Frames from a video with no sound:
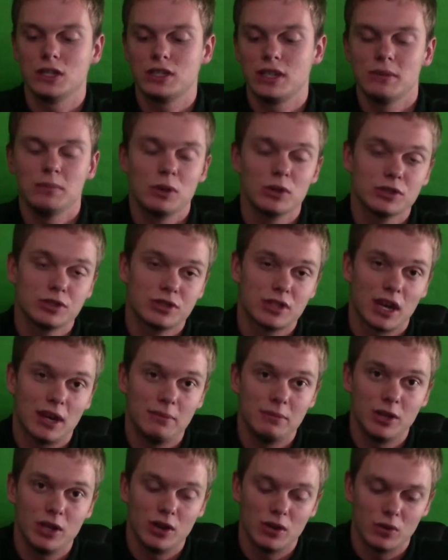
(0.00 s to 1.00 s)
I would say
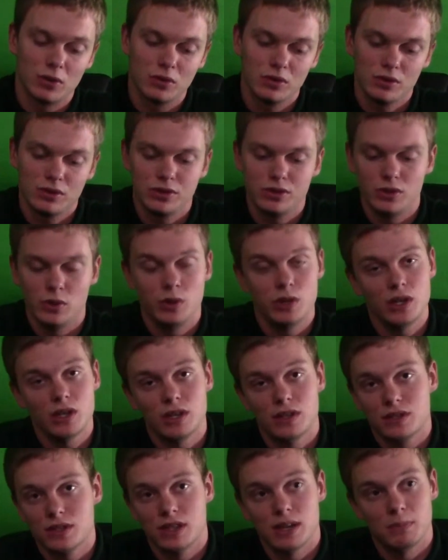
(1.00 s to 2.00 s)
most of the time no. So
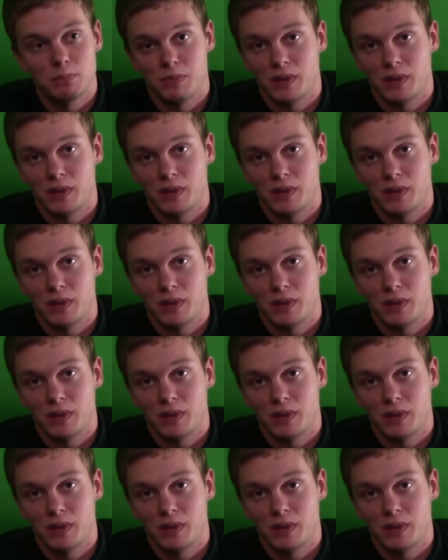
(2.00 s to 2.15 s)
you can